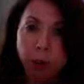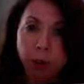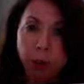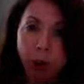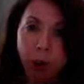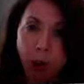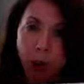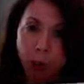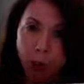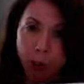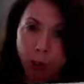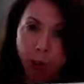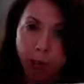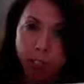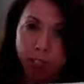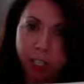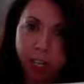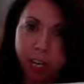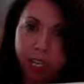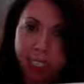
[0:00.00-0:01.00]
from an art
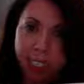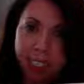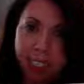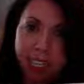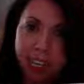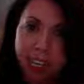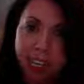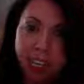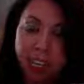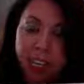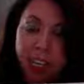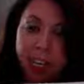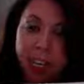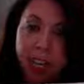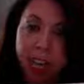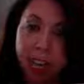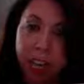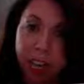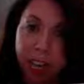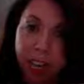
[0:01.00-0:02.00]
project,
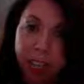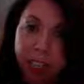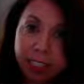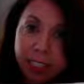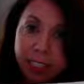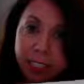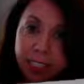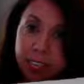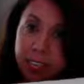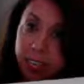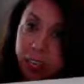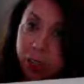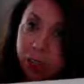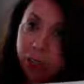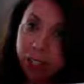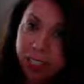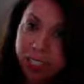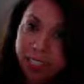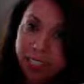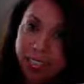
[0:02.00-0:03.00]
and I
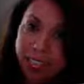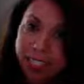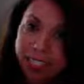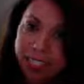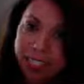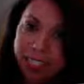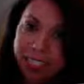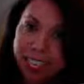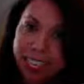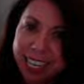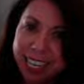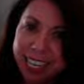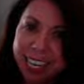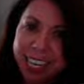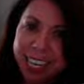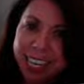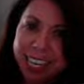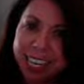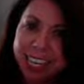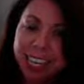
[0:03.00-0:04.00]
used this.
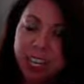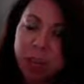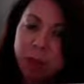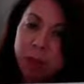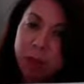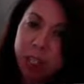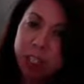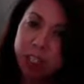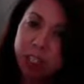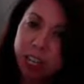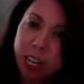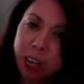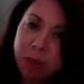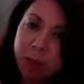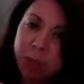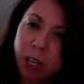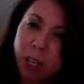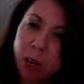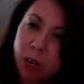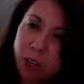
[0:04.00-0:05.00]
In the image that I
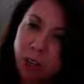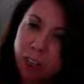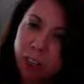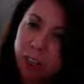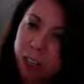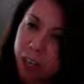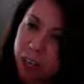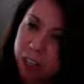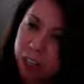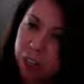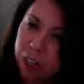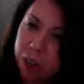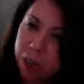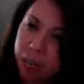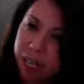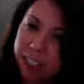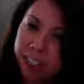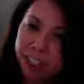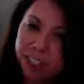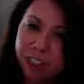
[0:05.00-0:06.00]
have below that I'll talk to you
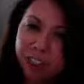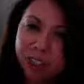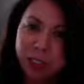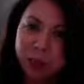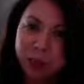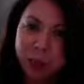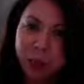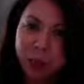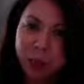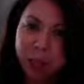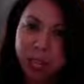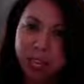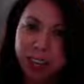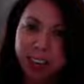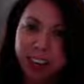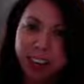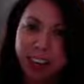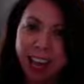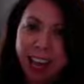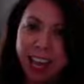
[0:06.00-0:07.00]
about in just a moment,
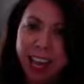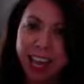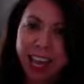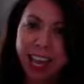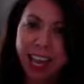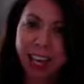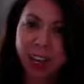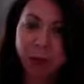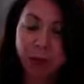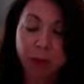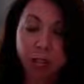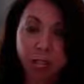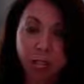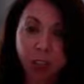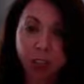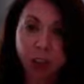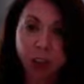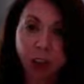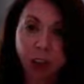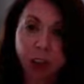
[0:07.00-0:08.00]
I had a
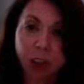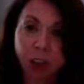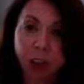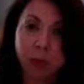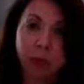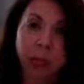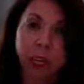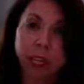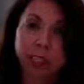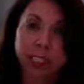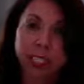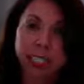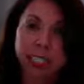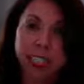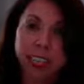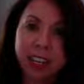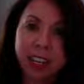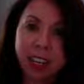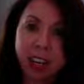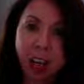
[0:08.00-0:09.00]
really large
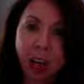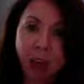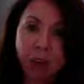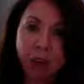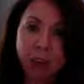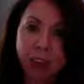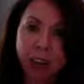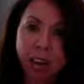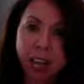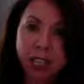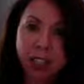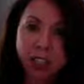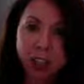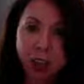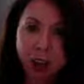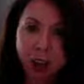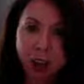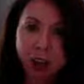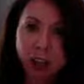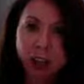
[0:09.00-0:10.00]
piece of
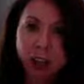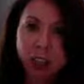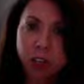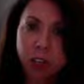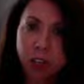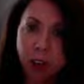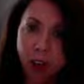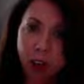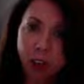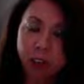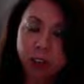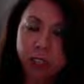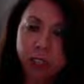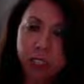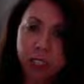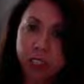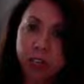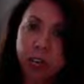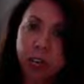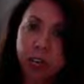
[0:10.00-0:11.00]
nice art
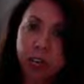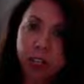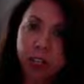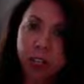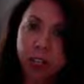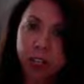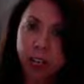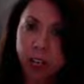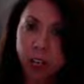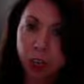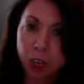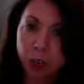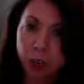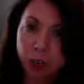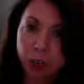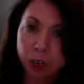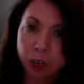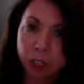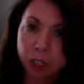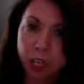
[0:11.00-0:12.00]
cardstock that I
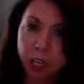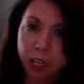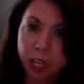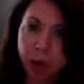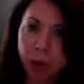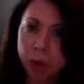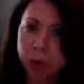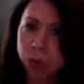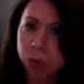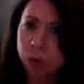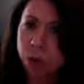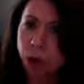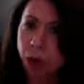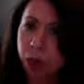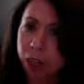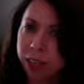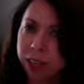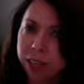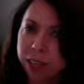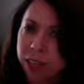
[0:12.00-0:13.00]
used. And that was
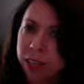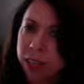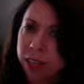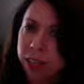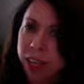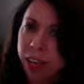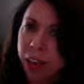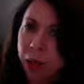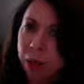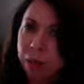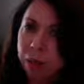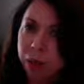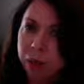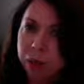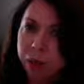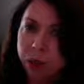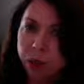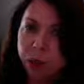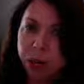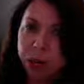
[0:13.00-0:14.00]
one
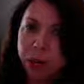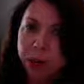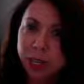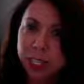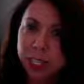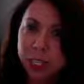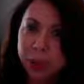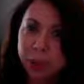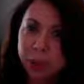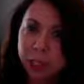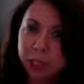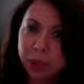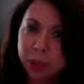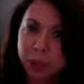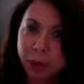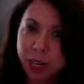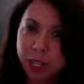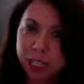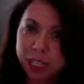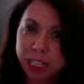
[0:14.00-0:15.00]
that was quite a really
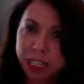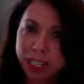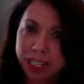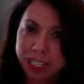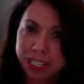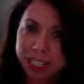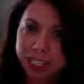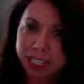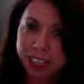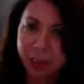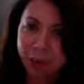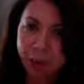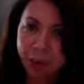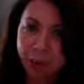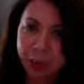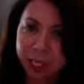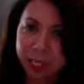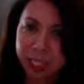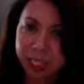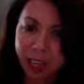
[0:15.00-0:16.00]
special process
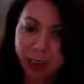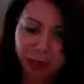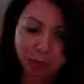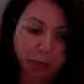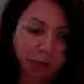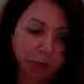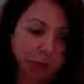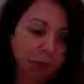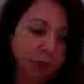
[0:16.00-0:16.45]
for myself.